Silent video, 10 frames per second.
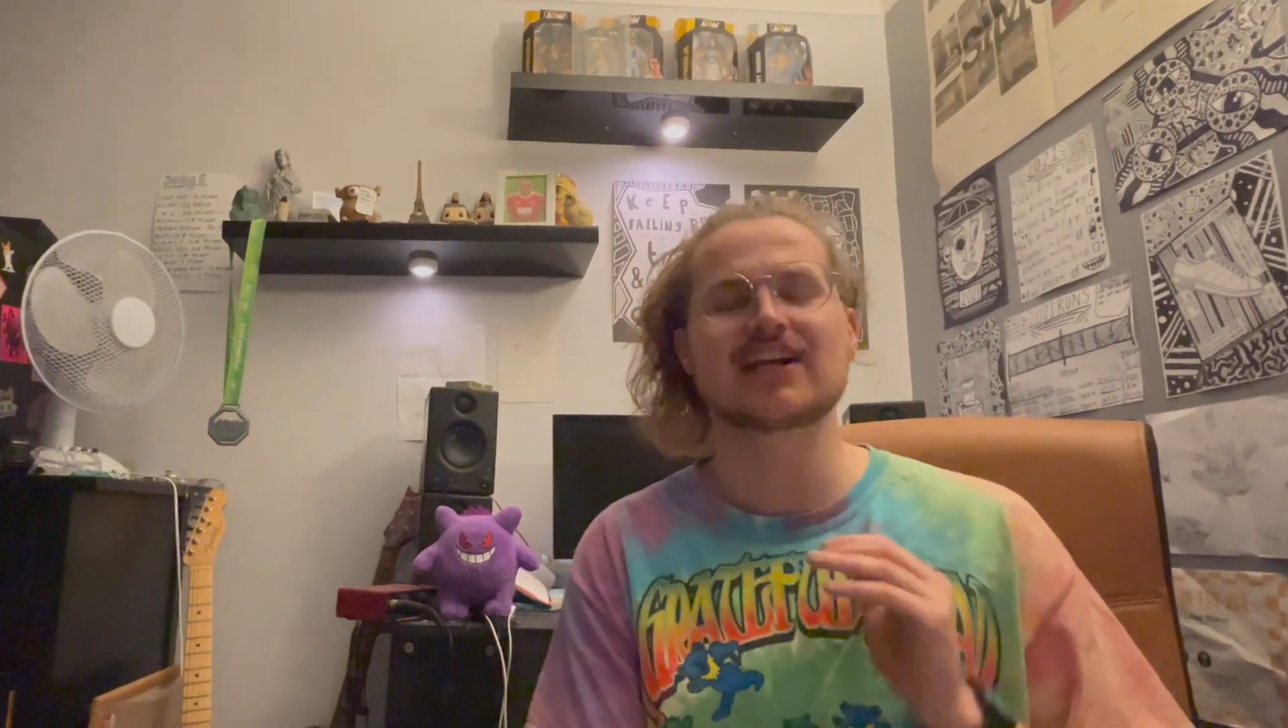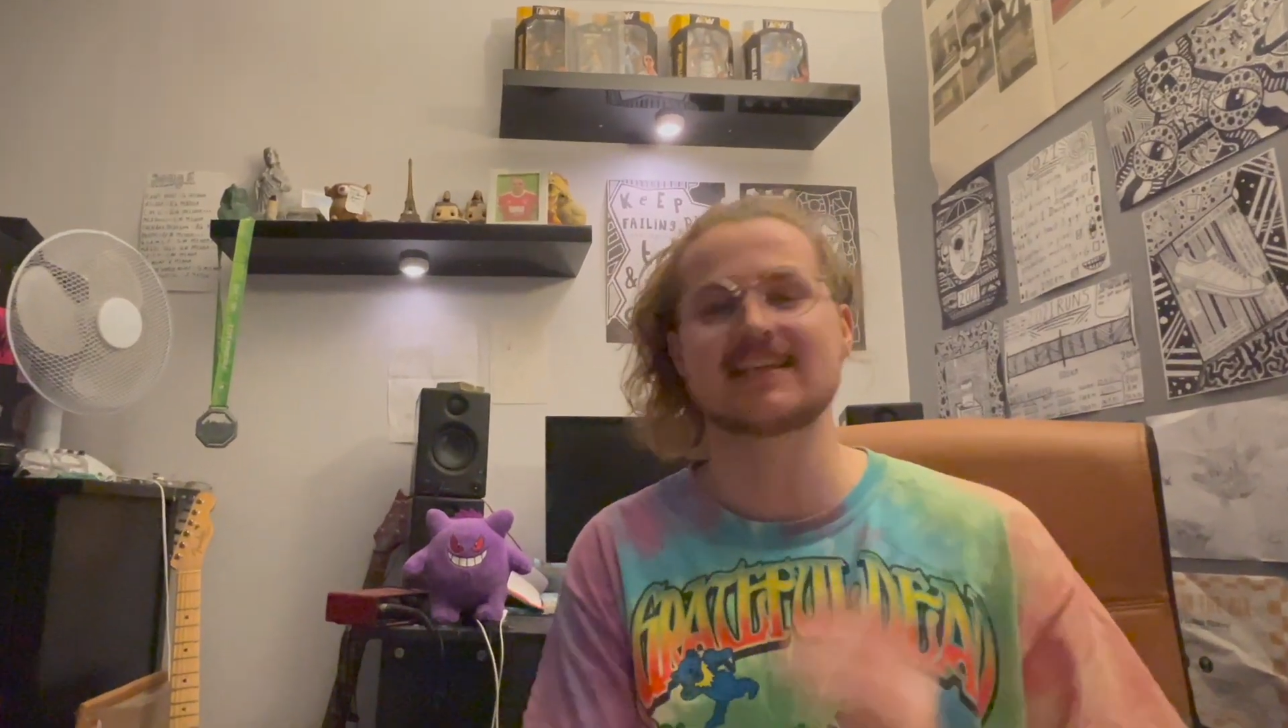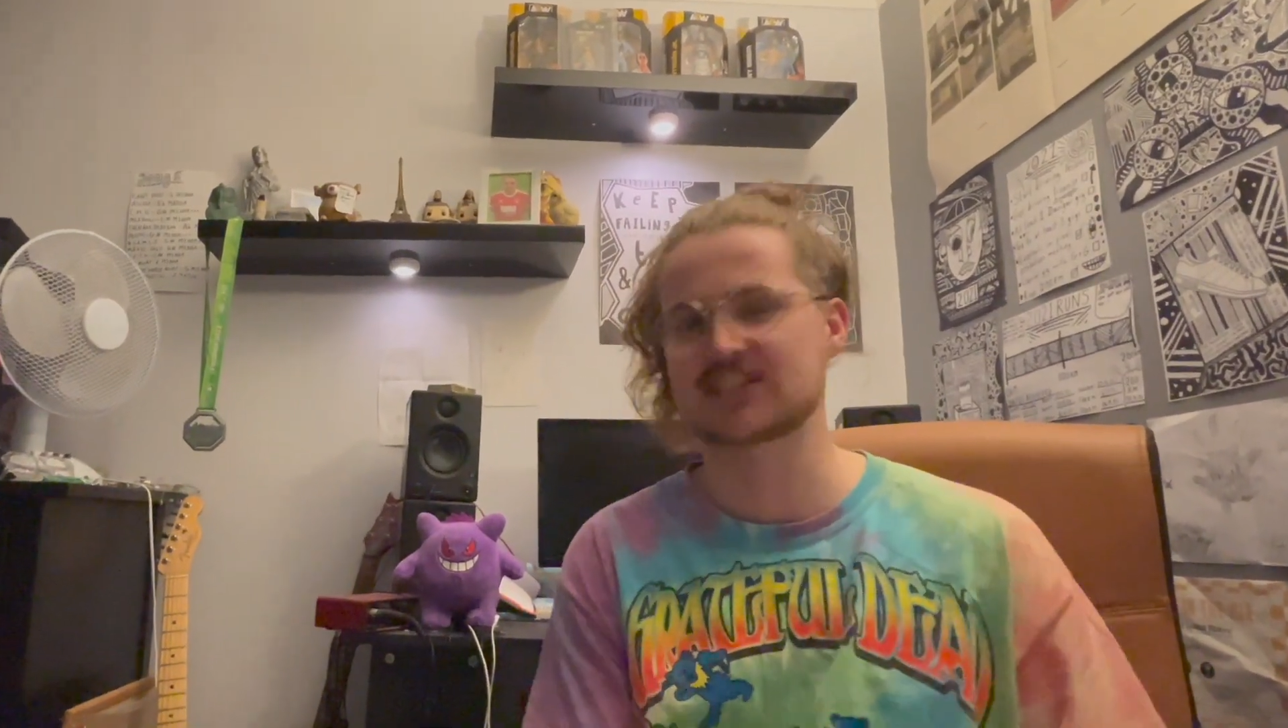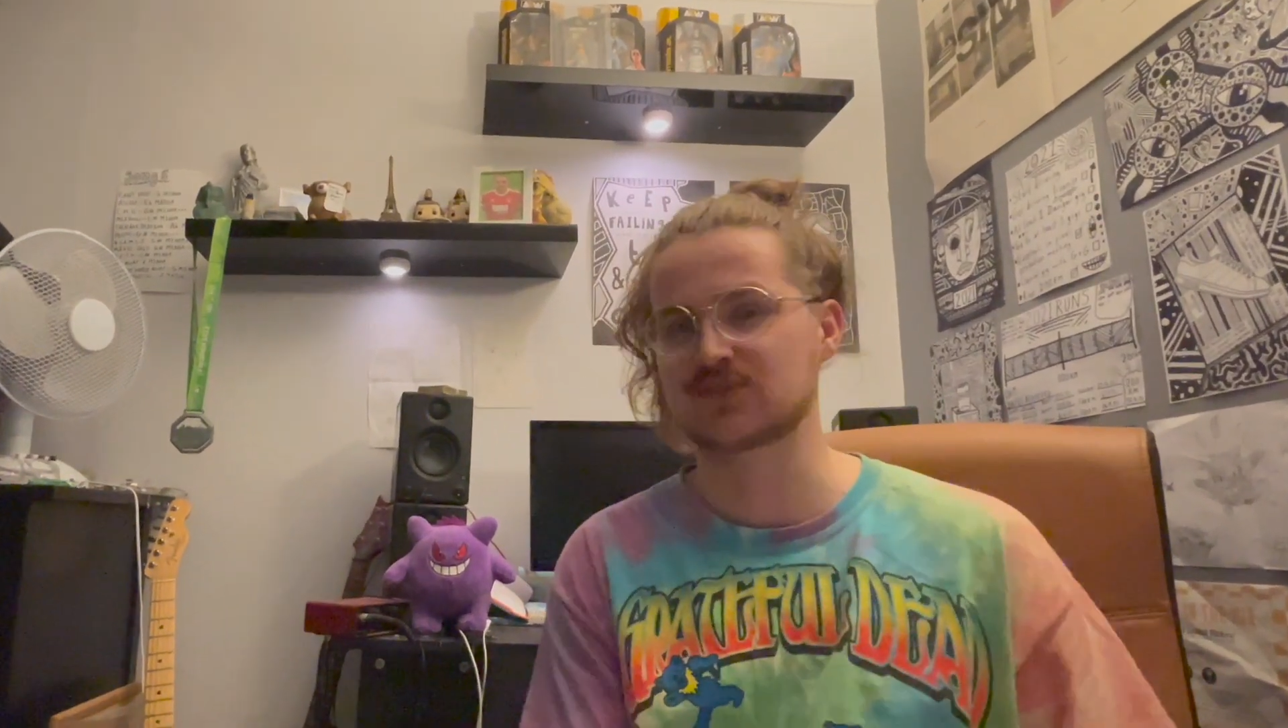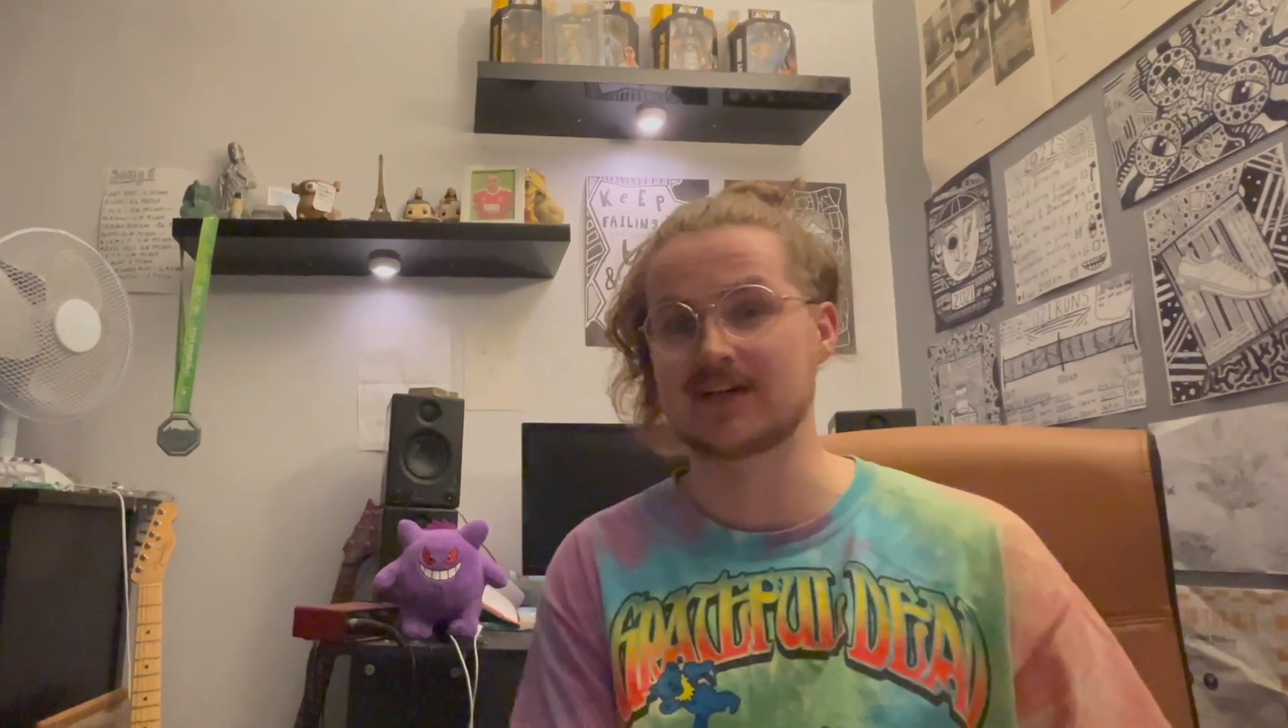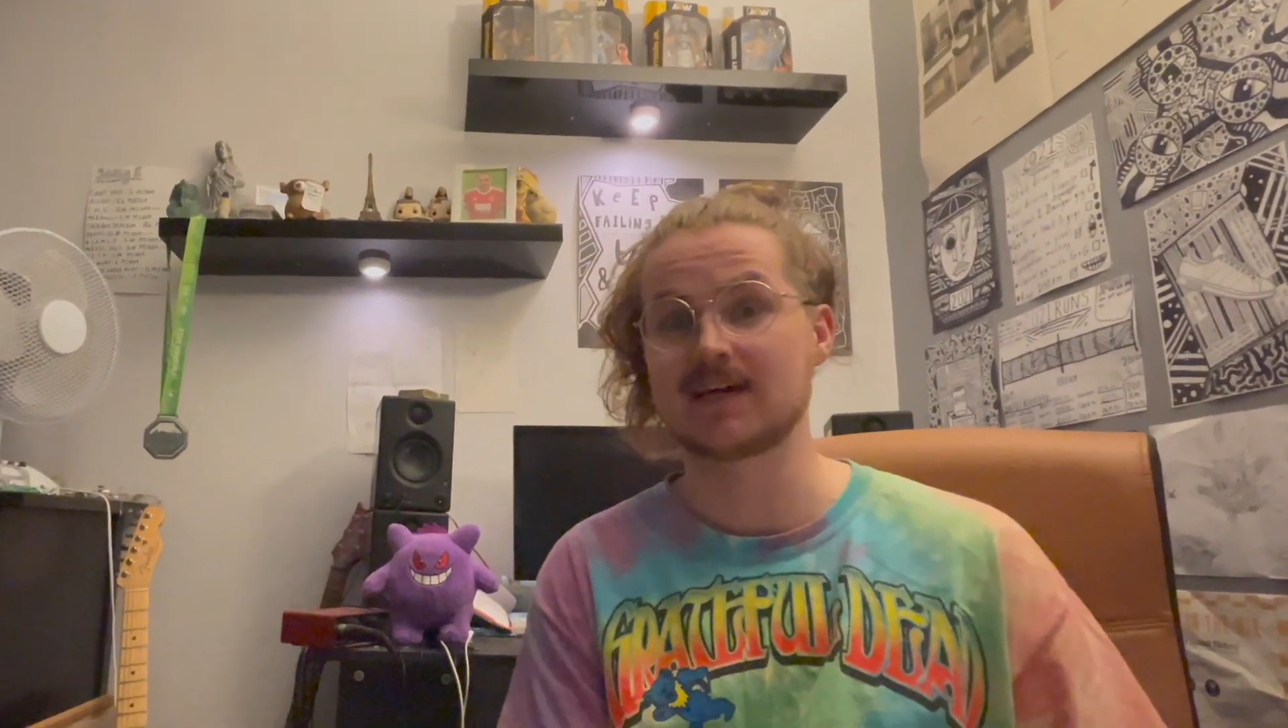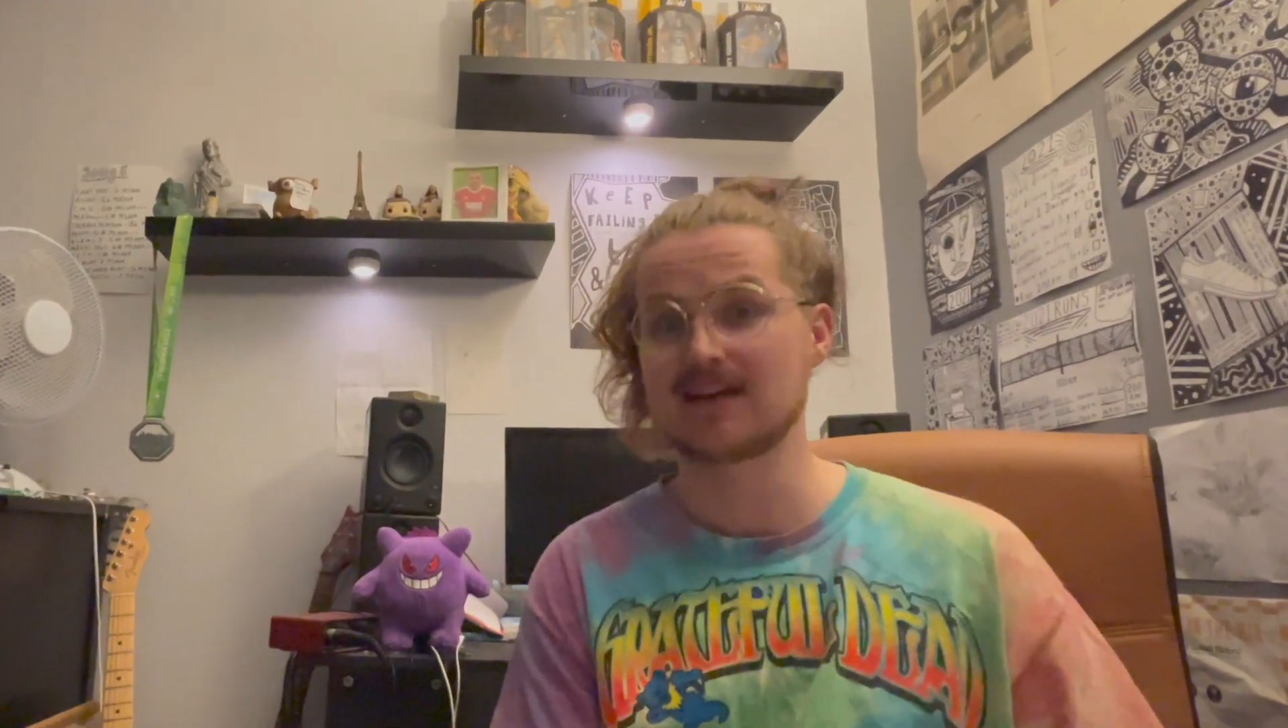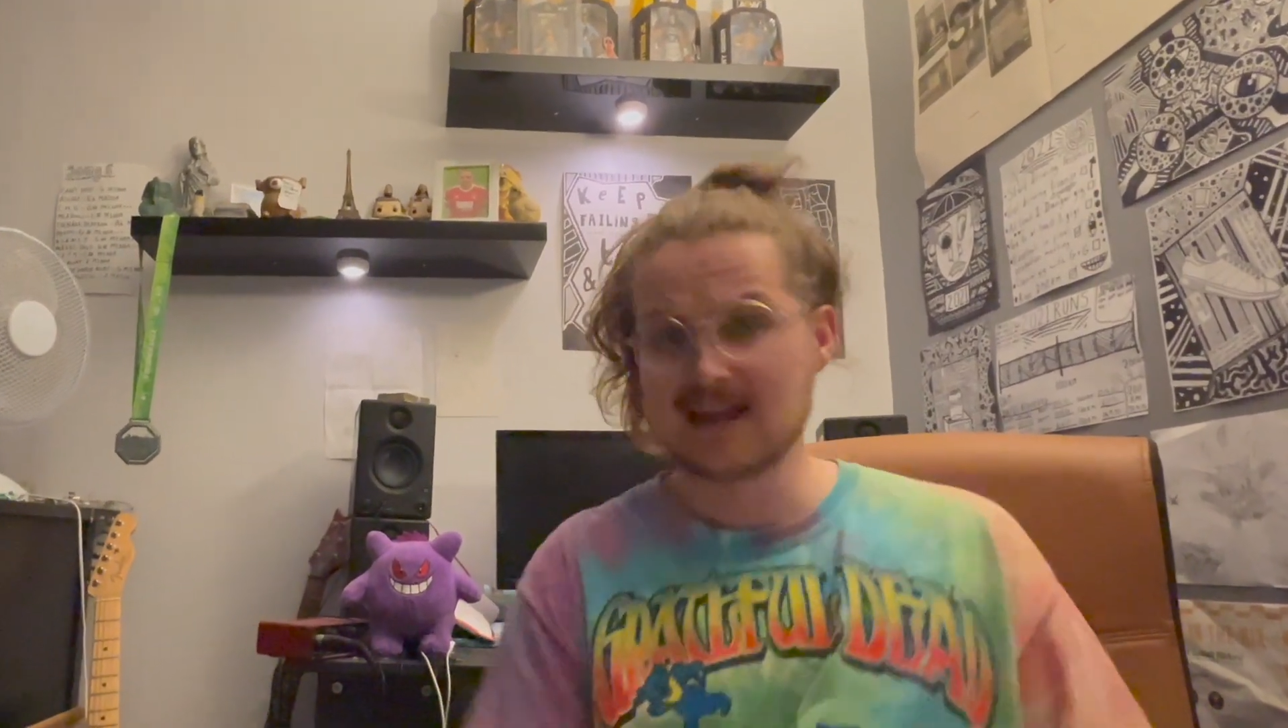history,